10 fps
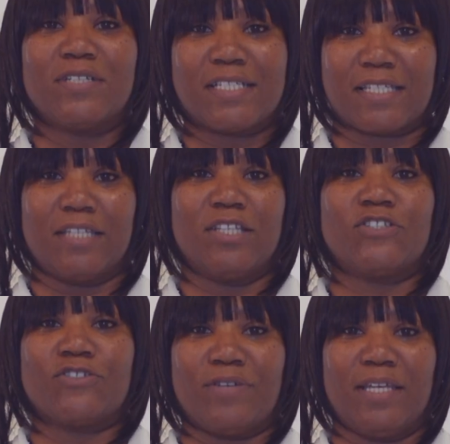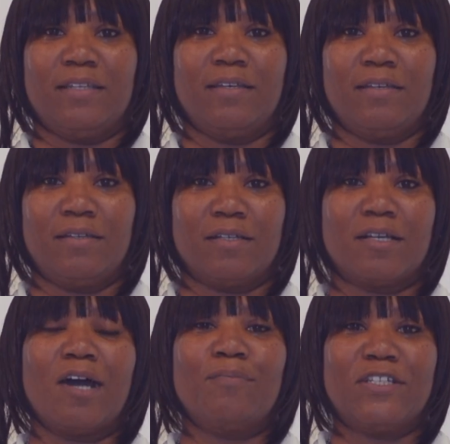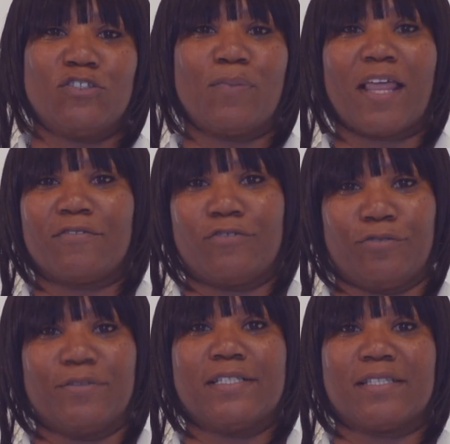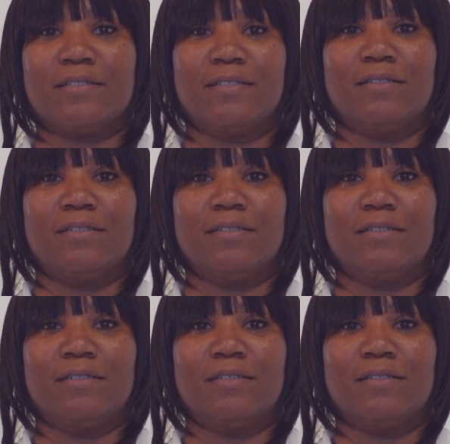in the skin that you're in. God made you black for a reason.